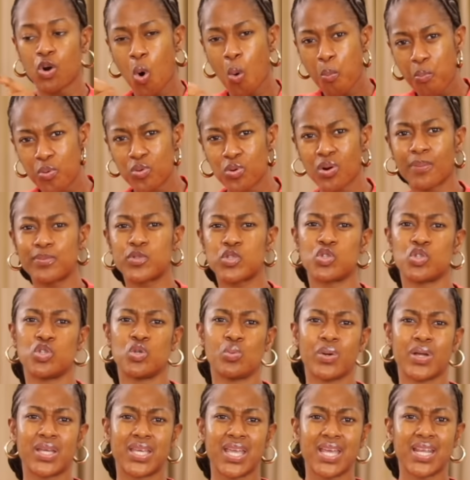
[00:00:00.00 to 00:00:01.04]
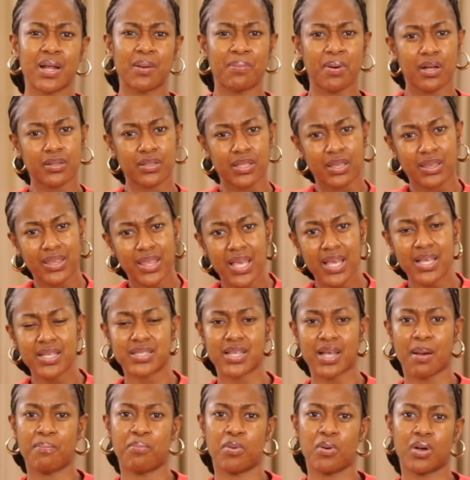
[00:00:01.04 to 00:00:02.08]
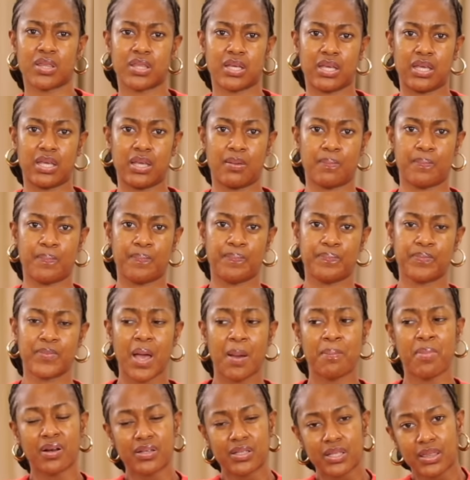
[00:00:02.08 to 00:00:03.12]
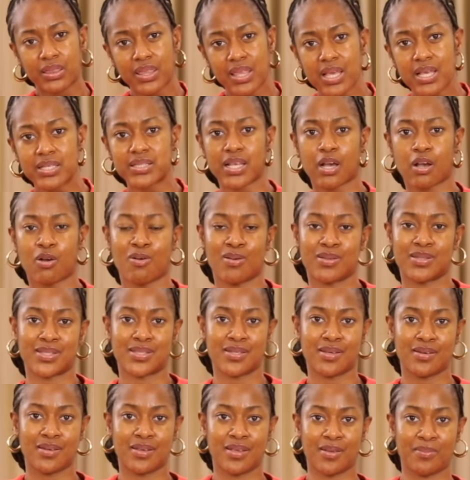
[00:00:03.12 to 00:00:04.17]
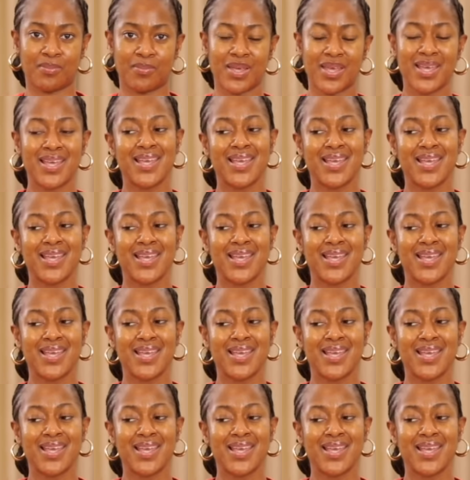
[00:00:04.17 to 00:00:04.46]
open up to you again about the things that bother him, about the things that concern him.